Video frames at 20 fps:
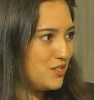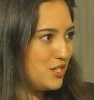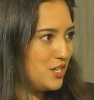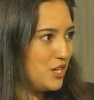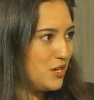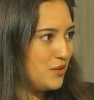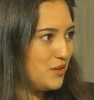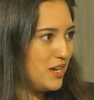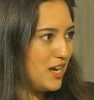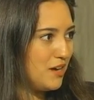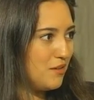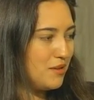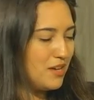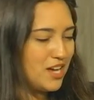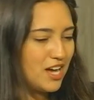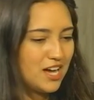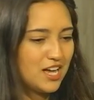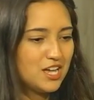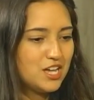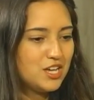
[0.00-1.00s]
You know, now we
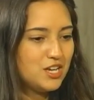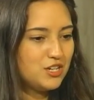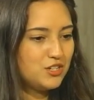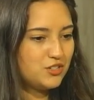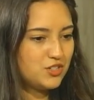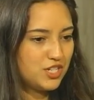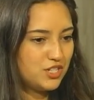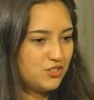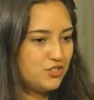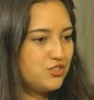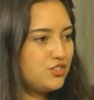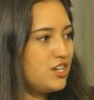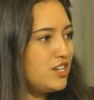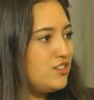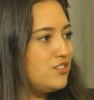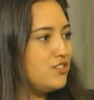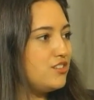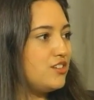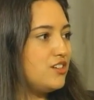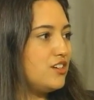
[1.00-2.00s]
got
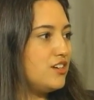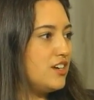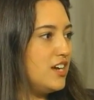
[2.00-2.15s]
transgender,